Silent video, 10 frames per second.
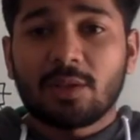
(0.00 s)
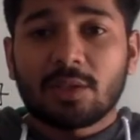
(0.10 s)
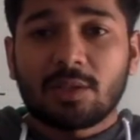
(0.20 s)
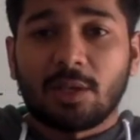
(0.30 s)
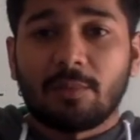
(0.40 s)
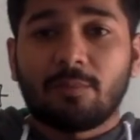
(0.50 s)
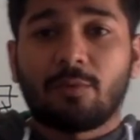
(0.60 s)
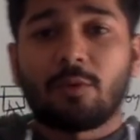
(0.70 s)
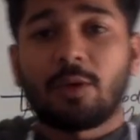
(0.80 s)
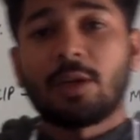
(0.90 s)
is a term
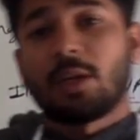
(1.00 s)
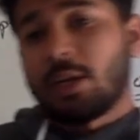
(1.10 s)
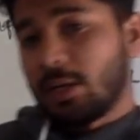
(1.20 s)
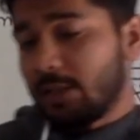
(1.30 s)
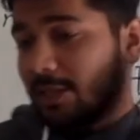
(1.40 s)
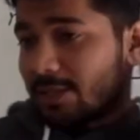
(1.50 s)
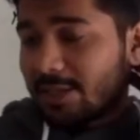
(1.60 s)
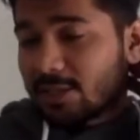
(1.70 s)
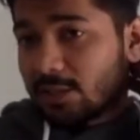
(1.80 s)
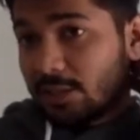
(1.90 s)
for this
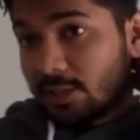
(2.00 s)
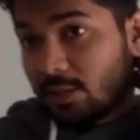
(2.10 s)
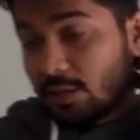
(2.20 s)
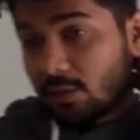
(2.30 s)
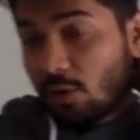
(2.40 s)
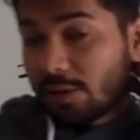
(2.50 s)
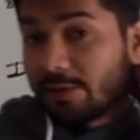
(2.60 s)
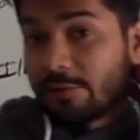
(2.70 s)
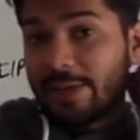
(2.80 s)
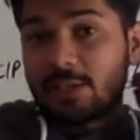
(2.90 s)
is called
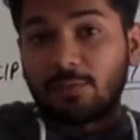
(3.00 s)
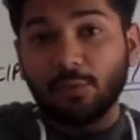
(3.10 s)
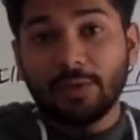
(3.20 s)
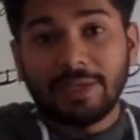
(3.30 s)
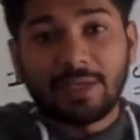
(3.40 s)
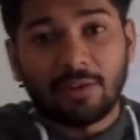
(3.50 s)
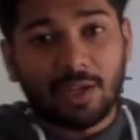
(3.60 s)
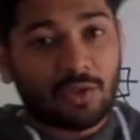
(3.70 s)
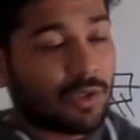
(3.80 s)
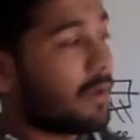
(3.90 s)
graceful
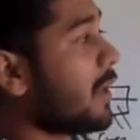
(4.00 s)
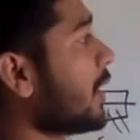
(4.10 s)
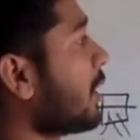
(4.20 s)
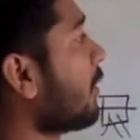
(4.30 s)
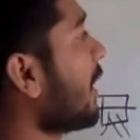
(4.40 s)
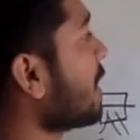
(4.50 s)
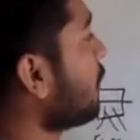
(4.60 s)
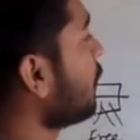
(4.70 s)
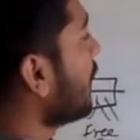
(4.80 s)
degradation. Graceful